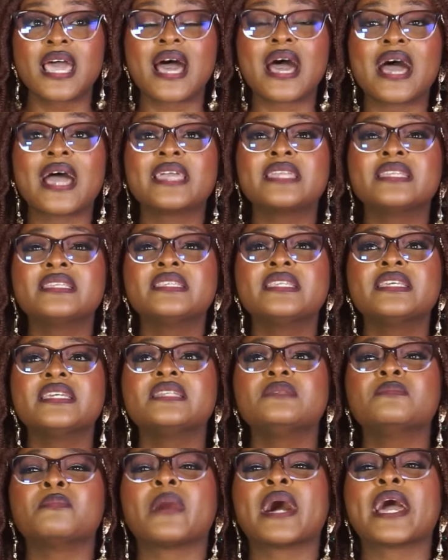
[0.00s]
I
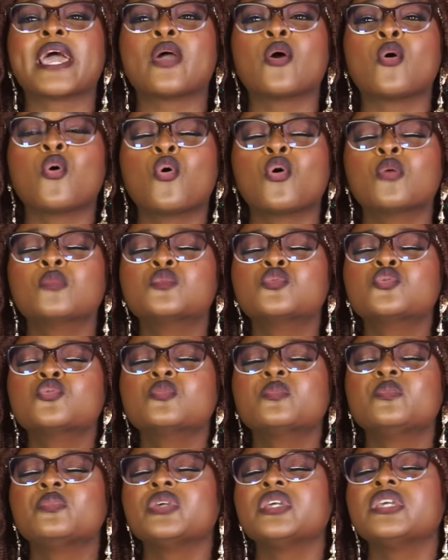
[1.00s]
need my home
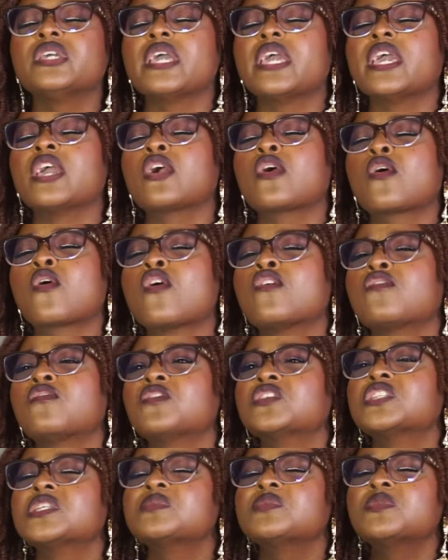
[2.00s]
to be a
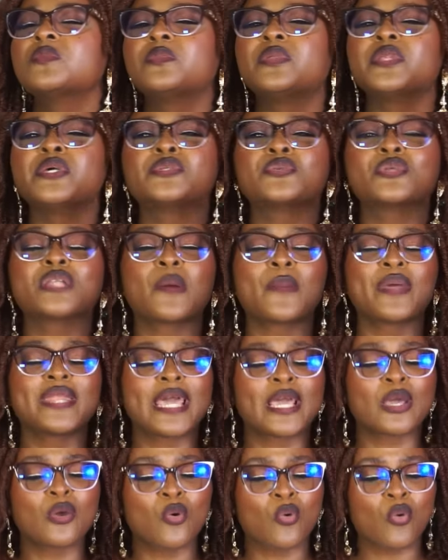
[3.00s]
comfortable place so that when
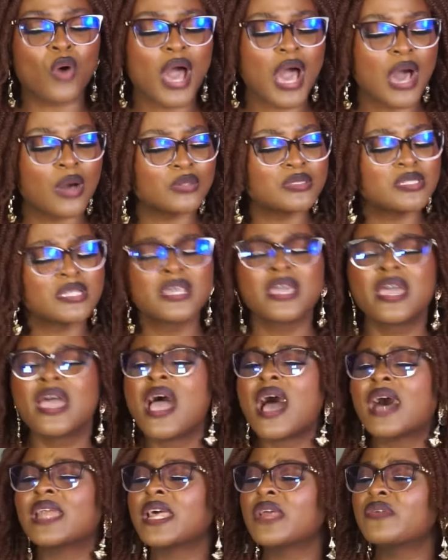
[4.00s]
I go out
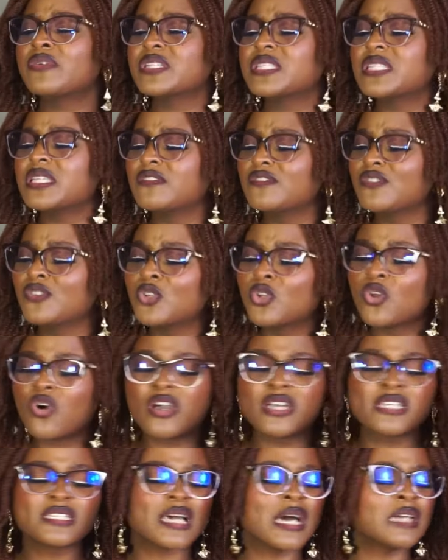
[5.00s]
and I receive
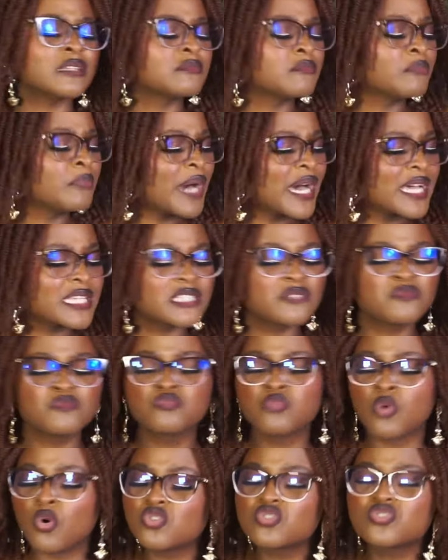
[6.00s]
noise and bass
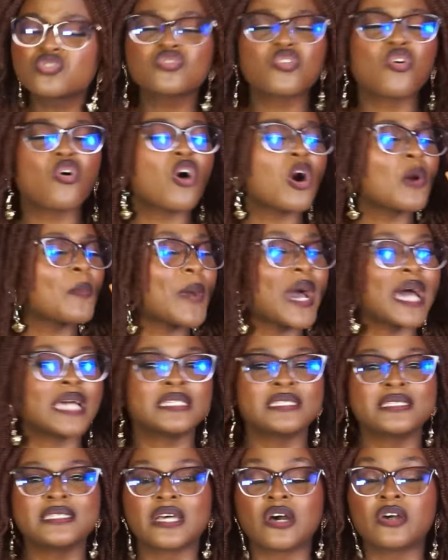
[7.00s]
buzz up
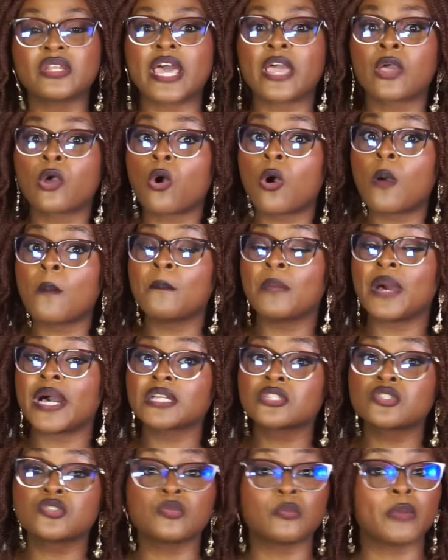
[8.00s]
and down, I come
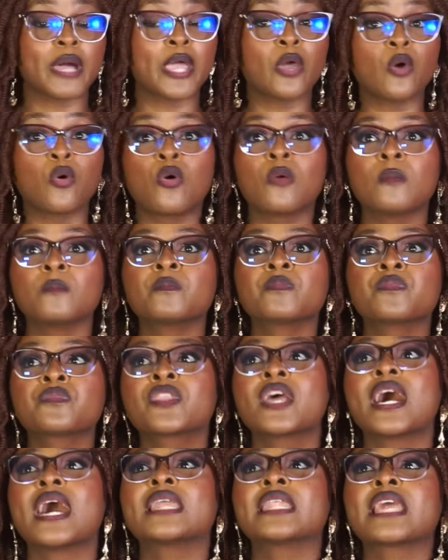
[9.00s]
back to my home
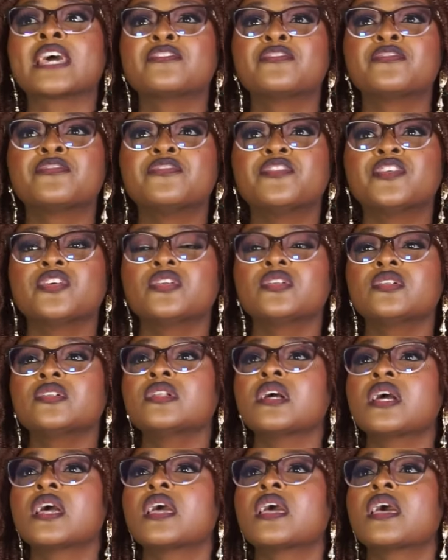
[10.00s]
and I feel